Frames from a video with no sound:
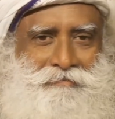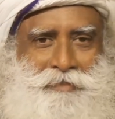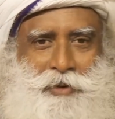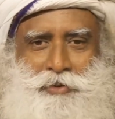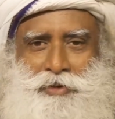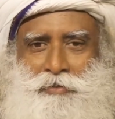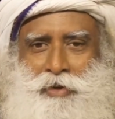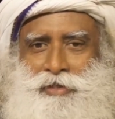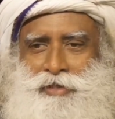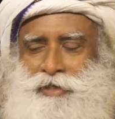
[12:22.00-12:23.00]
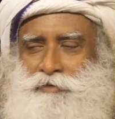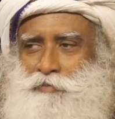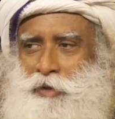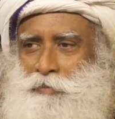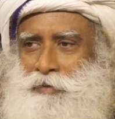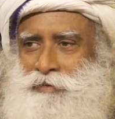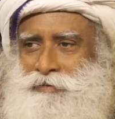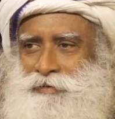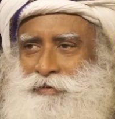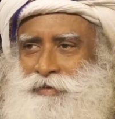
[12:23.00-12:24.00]
You see one set of people
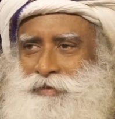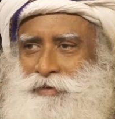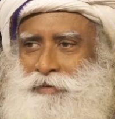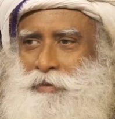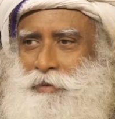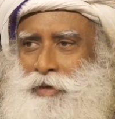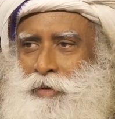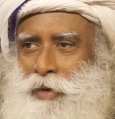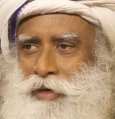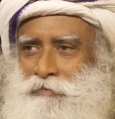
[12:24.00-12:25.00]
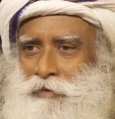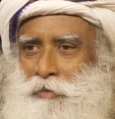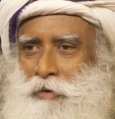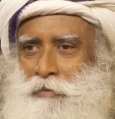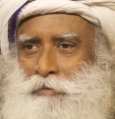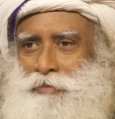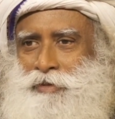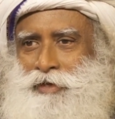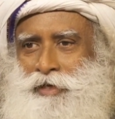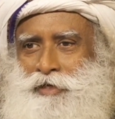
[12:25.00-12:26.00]
who are away from
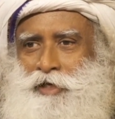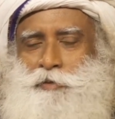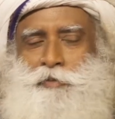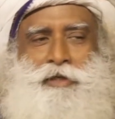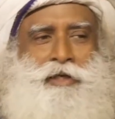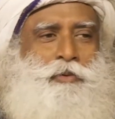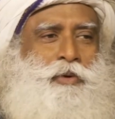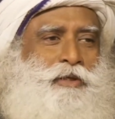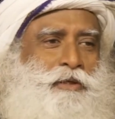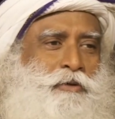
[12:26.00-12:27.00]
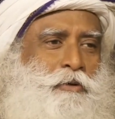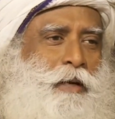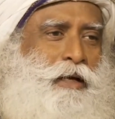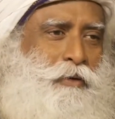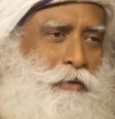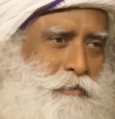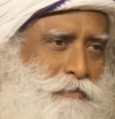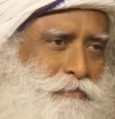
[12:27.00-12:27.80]
homes are desperately wanting to go back home.